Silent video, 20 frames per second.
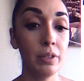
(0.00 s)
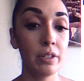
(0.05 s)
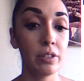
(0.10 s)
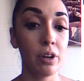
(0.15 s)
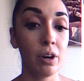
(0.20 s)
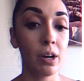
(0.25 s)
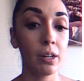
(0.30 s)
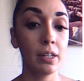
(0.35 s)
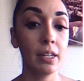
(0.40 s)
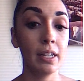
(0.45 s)

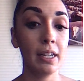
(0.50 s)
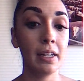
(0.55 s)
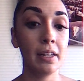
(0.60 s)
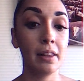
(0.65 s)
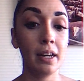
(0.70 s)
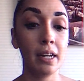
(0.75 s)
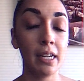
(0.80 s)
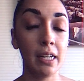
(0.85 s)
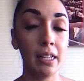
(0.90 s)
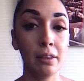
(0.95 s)
disheartening
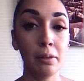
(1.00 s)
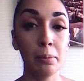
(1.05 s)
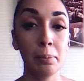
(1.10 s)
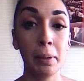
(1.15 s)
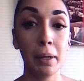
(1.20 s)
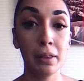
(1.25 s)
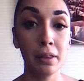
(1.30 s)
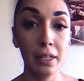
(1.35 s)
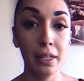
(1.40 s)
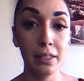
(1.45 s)
that the
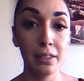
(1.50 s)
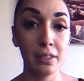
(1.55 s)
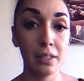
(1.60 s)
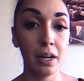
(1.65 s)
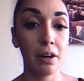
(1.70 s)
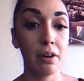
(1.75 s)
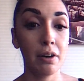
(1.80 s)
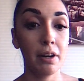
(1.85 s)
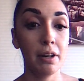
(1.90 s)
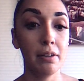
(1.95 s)
police
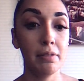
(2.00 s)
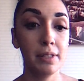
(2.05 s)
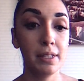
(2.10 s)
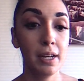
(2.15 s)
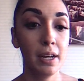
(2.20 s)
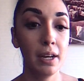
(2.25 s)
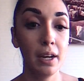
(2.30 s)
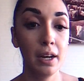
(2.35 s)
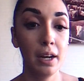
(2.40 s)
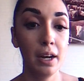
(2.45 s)
narratives